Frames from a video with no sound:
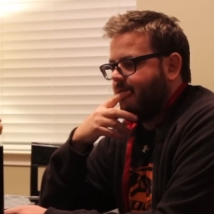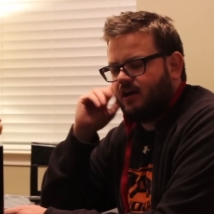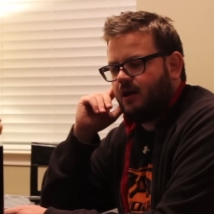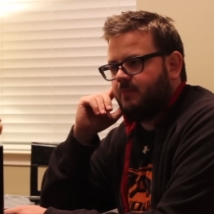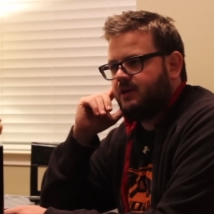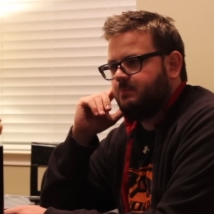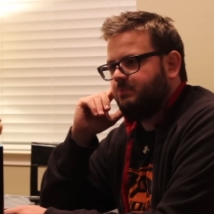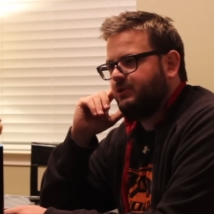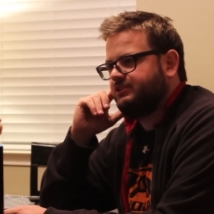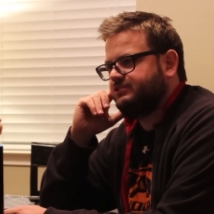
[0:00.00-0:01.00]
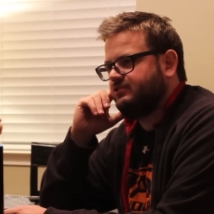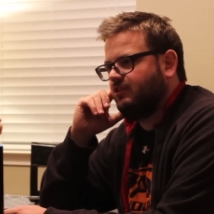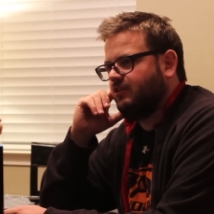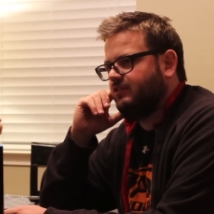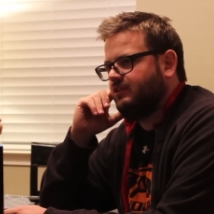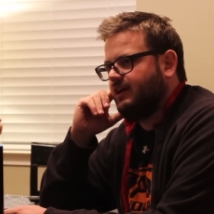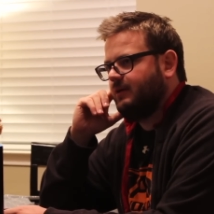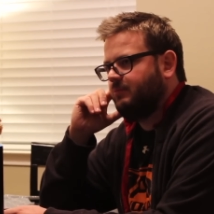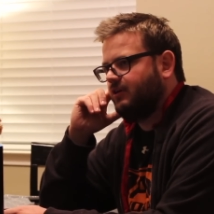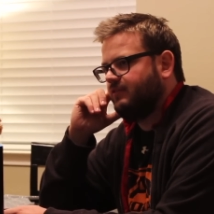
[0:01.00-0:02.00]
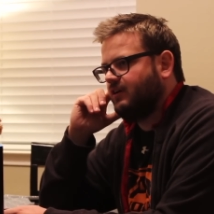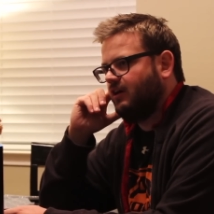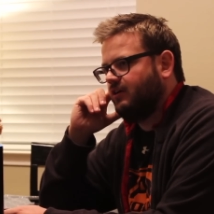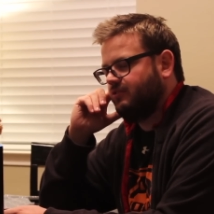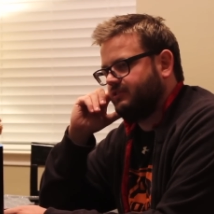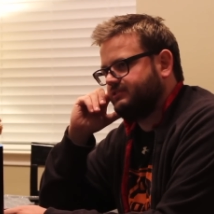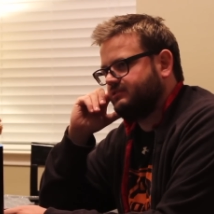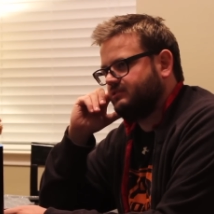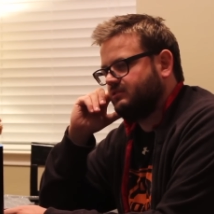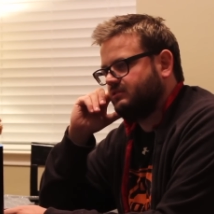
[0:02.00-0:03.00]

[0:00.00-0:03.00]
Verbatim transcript: How many books are in the Library of Congress?